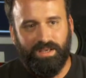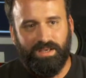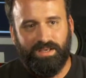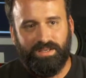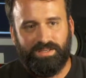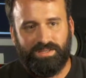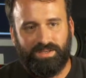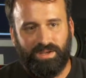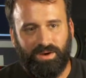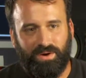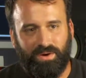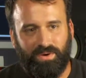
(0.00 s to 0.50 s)

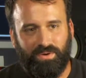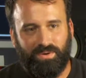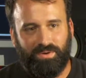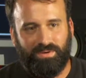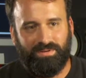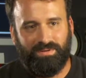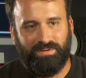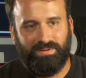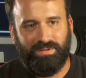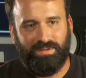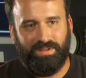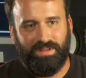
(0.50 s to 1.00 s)
So
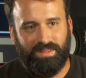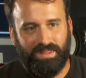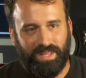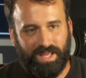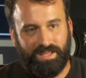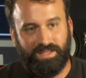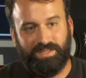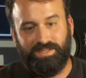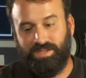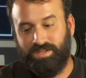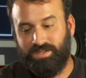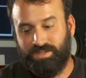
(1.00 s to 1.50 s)
that
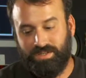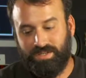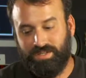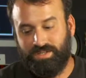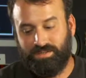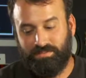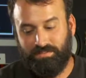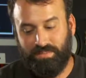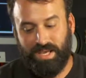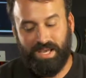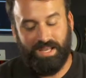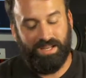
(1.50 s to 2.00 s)
decision
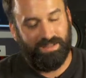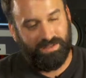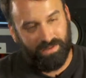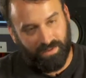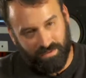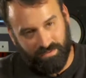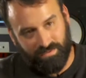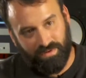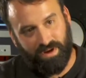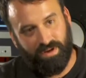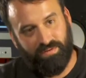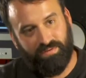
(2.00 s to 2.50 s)
isn't made until
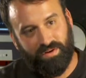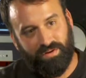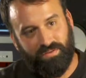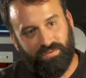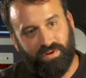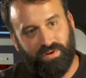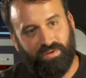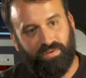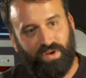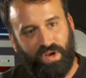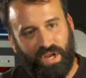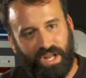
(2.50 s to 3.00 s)
the very, very,
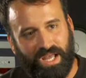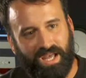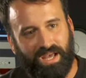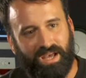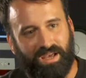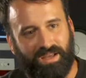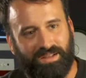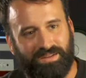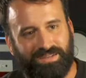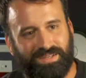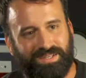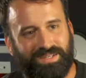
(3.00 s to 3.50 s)
very, very
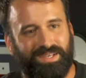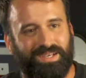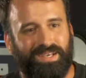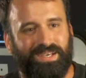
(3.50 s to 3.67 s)
end.